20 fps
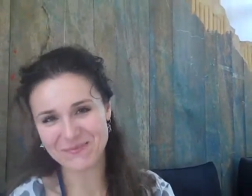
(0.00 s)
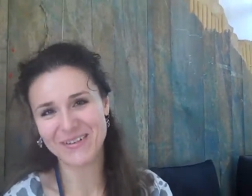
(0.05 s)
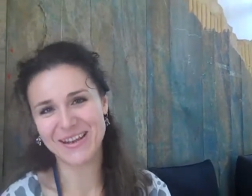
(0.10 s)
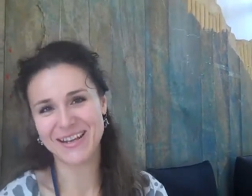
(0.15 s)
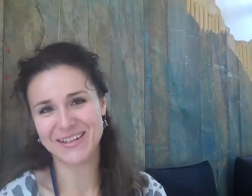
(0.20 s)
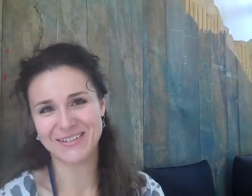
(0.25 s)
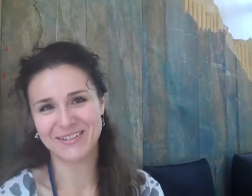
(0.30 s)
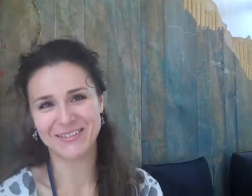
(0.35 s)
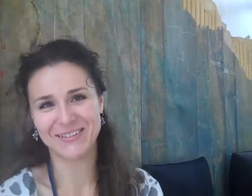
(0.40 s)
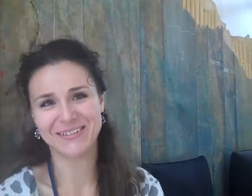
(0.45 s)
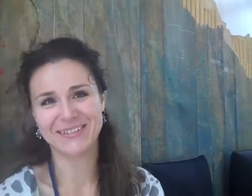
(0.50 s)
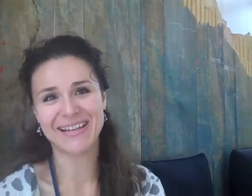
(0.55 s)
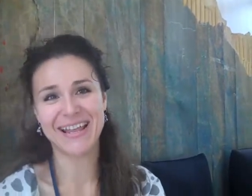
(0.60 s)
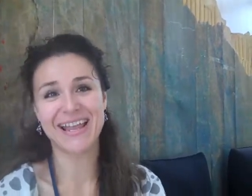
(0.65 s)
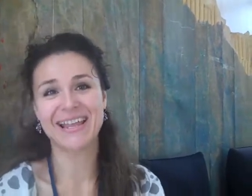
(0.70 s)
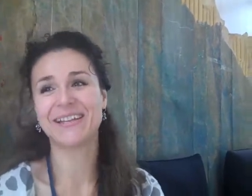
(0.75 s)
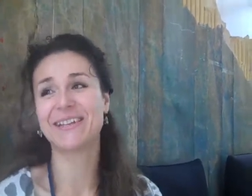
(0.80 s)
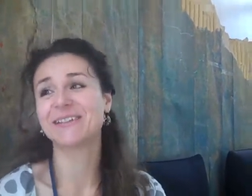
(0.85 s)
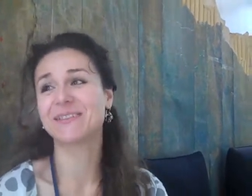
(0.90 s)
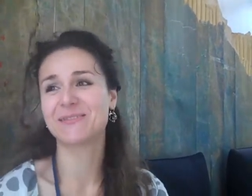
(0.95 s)
My Thank pleasure.
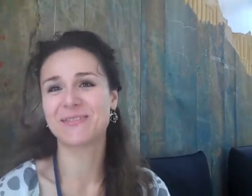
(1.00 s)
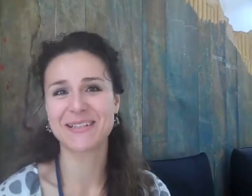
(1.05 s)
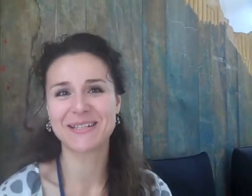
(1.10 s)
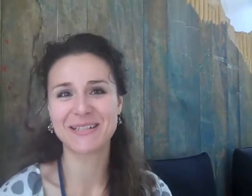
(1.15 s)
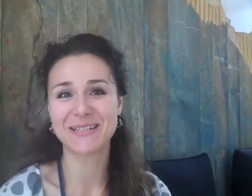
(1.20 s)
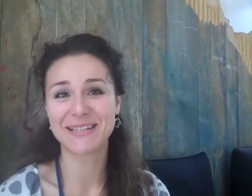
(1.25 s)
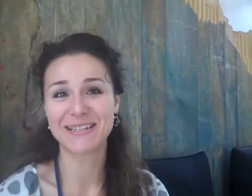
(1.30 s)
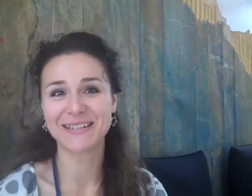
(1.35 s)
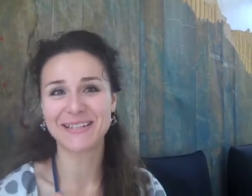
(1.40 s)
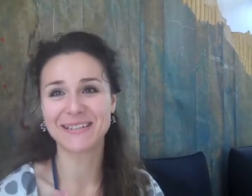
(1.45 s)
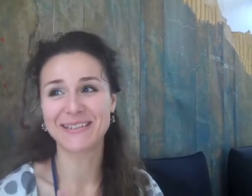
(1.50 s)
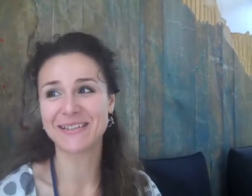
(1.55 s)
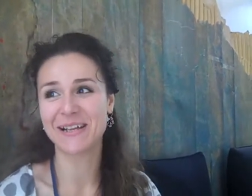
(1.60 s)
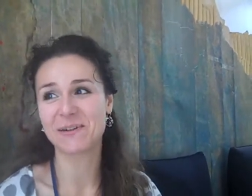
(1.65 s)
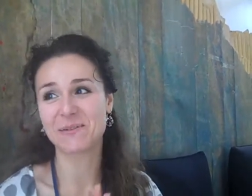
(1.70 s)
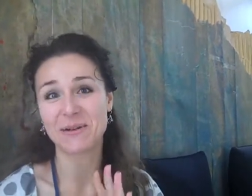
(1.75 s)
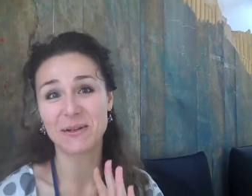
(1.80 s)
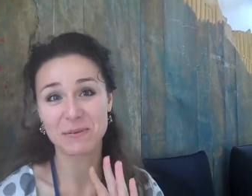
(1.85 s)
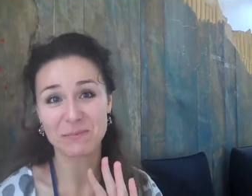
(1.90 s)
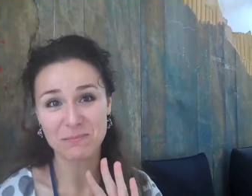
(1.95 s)
You. And it was
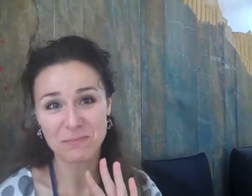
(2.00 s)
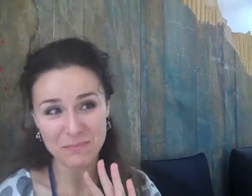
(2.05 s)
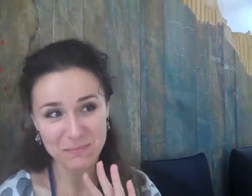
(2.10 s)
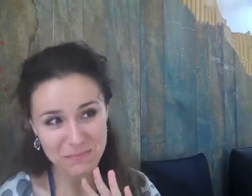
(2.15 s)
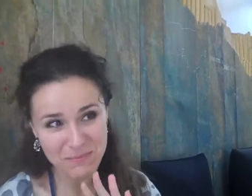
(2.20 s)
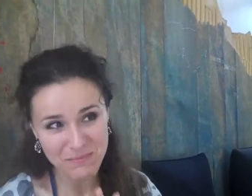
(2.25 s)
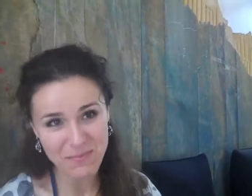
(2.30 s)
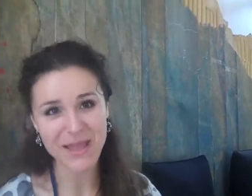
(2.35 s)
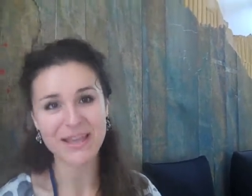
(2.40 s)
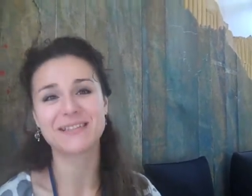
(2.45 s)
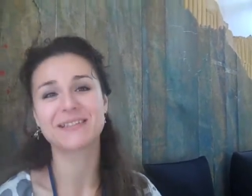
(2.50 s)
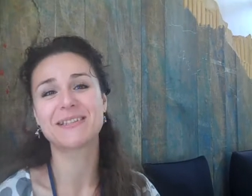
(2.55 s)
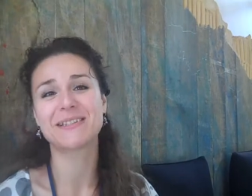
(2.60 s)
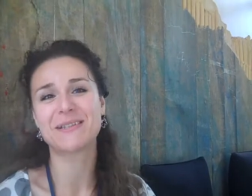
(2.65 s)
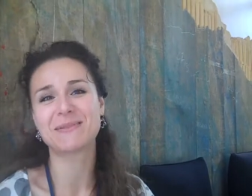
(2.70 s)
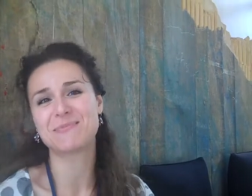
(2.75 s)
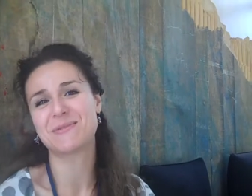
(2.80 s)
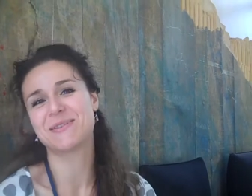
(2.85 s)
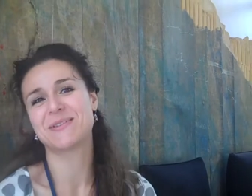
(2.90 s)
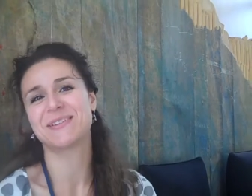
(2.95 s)
uh, our
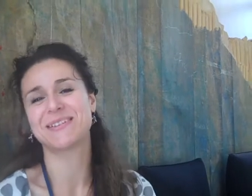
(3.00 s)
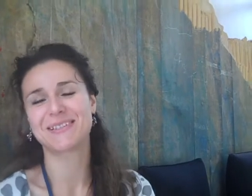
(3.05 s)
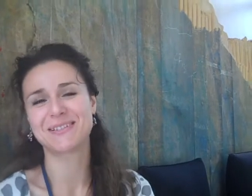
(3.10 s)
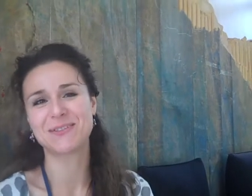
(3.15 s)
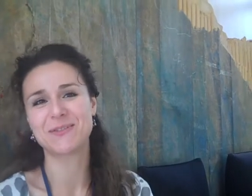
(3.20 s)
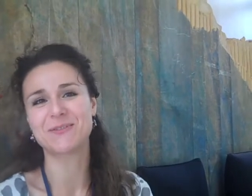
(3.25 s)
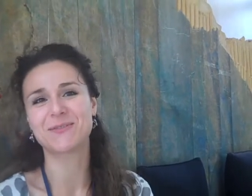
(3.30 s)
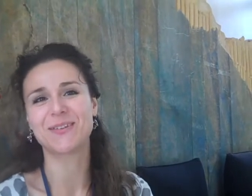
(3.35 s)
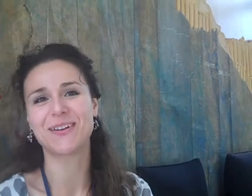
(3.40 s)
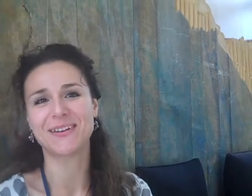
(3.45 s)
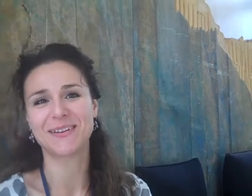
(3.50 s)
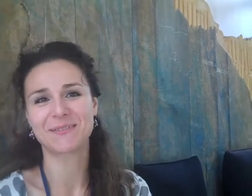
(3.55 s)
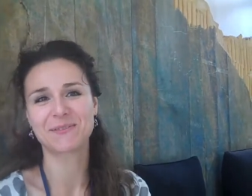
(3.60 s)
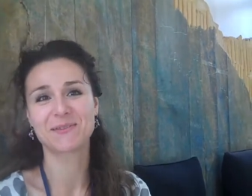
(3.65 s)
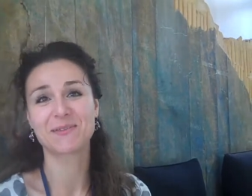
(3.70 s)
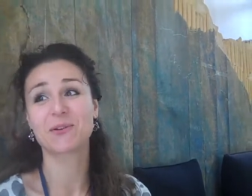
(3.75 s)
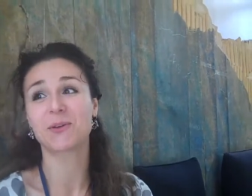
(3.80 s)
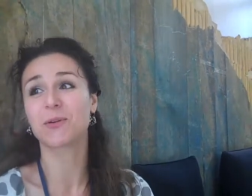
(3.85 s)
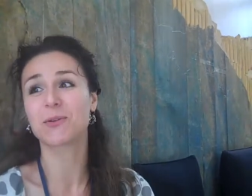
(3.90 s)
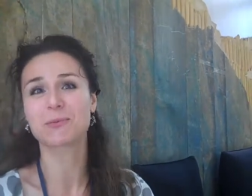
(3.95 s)
best experience so
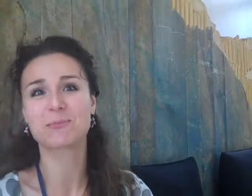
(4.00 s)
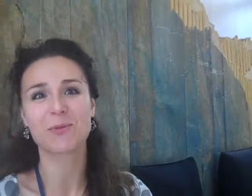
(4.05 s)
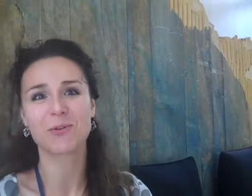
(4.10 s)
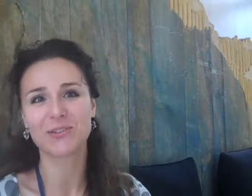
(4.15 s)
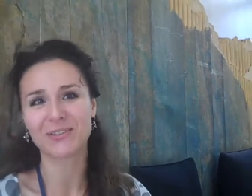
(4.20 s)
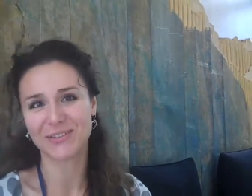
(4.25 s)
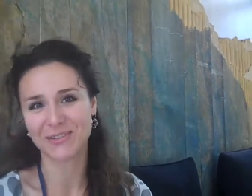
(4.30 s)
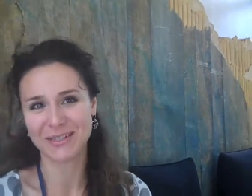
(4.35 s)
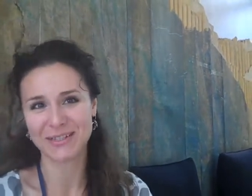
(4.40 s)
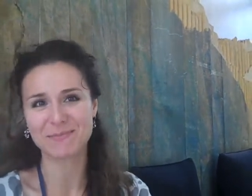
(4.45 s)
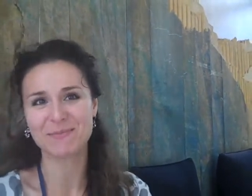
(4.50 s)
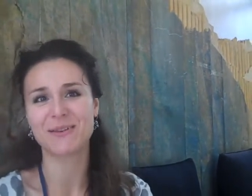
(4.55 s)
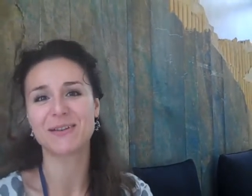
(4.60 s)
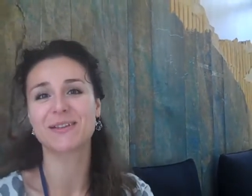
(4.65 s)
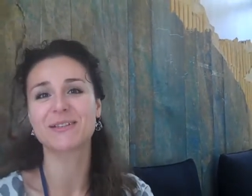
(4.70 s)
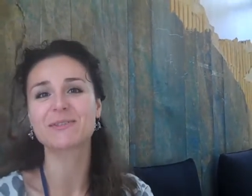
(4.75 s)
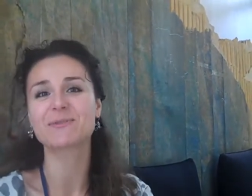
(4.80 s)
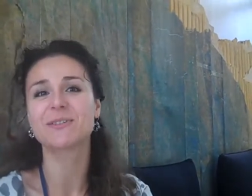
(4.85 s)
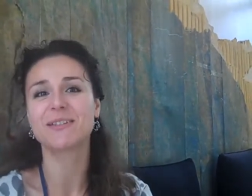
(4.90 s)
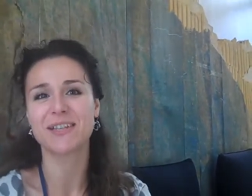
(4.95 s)
far, cross-border
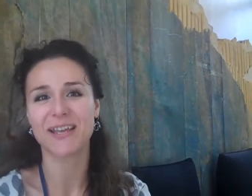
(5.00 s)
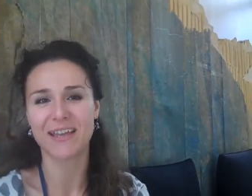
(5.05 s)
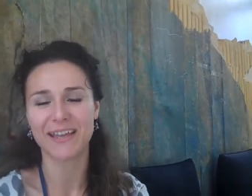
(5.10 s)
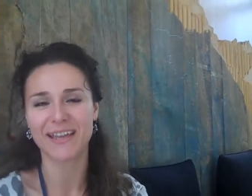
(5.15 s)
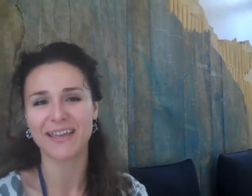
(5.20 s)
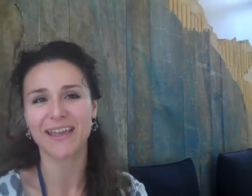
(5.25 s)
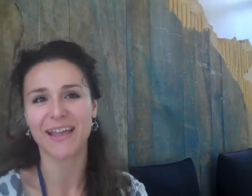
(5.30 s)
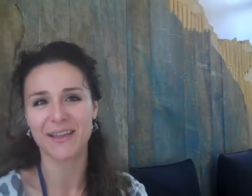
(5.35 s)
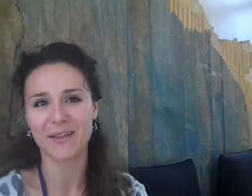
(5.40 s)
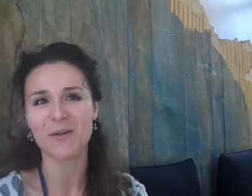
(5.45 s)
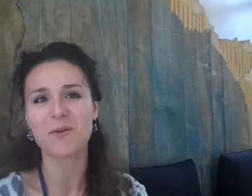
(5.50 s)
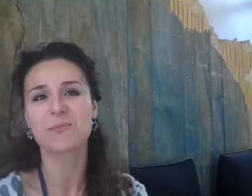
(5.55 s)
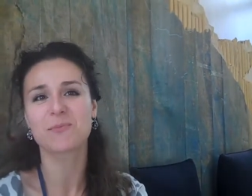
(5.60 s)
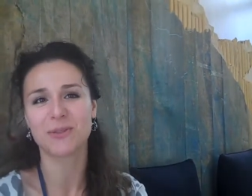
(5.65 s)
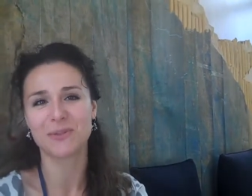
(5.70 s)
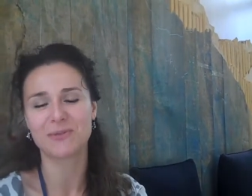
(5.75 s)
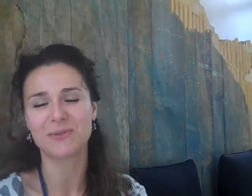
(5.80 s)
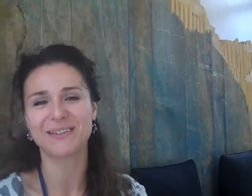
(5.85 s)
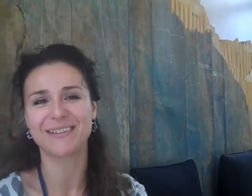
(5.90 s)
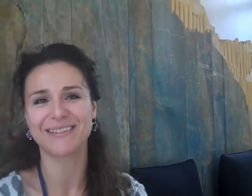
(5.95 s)
experience, which I, I
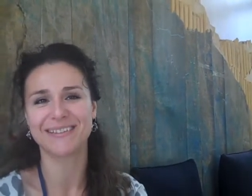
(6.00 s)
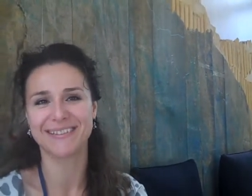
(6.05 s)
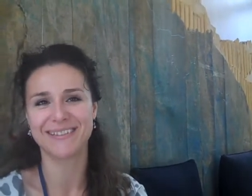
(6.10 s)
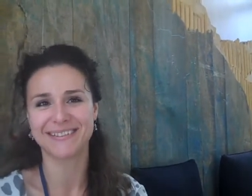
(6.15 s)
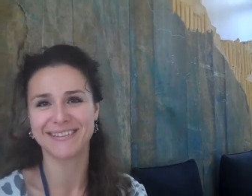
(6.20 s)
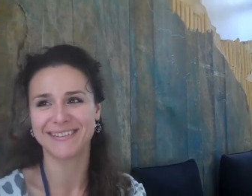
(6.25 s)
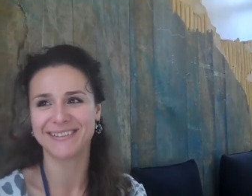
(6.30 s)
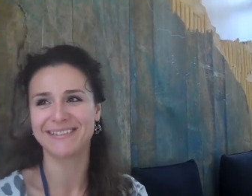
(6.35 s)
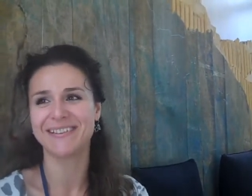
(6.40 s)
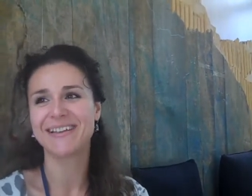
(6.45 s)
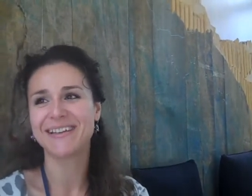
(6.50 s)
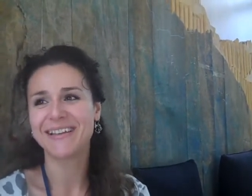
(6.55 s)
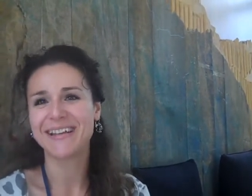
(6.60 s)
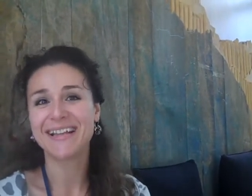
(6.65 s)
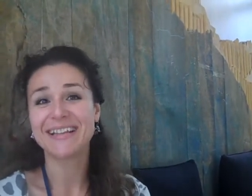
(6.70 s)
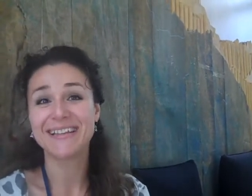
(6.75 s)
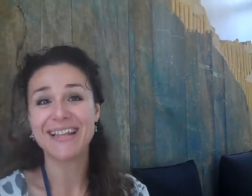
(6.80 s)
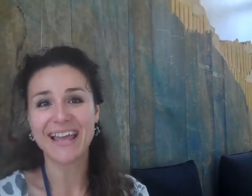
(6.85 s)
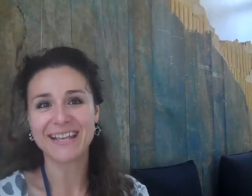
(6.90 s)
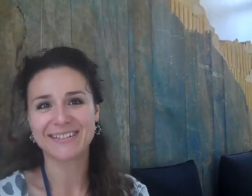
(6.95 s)
hope it will uh,
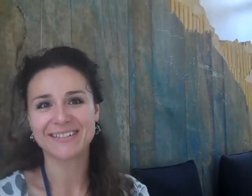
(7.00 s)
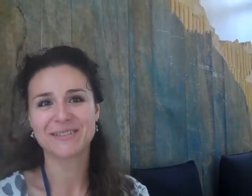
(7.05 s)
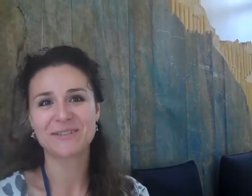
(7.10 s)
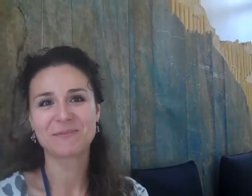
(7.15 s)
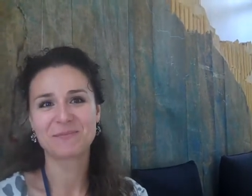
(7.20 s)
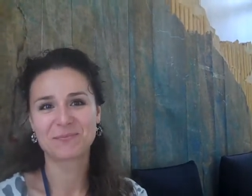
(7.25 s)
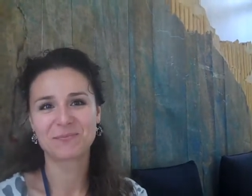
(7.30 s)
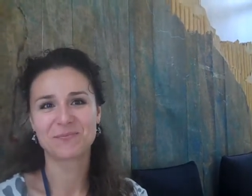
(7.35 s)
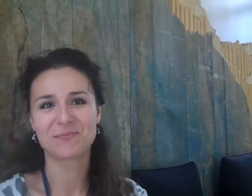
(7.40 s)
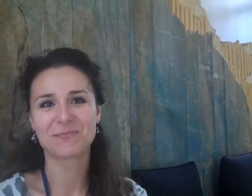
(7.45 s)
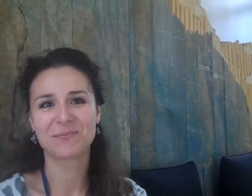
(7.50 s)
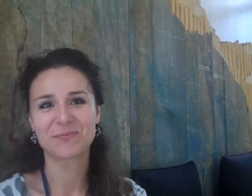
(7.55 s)
last.